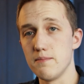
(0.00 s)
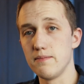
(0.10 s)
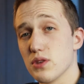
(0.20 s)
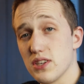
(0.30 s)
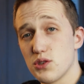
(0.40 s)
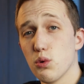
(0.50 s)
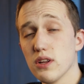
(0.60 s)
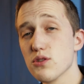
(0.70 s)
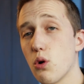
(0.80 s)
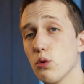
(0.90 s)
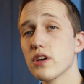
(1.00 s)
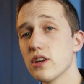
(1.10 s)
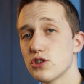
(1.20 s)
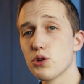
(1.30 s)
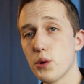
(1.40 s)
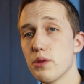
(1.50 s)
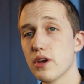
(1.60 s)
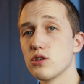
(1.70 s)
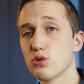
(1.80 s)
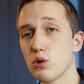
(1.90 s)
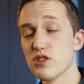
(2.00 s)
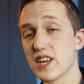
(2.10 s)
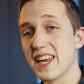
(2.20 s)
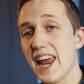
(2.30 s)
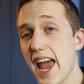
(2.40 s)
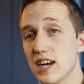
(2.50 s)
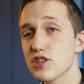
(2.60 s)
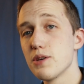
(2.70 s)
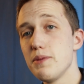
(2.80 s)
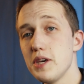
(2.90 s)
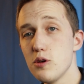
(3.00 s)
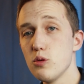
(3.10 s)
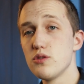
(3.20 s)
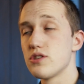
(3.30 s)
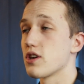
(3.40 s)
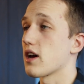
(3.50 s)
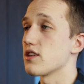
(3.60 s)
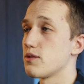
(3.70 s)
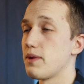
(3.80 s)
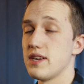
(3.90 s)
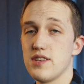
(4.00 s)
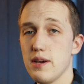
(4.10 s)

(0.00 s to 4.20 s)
So this tool is only going to show you the controls that can actually be used to customize the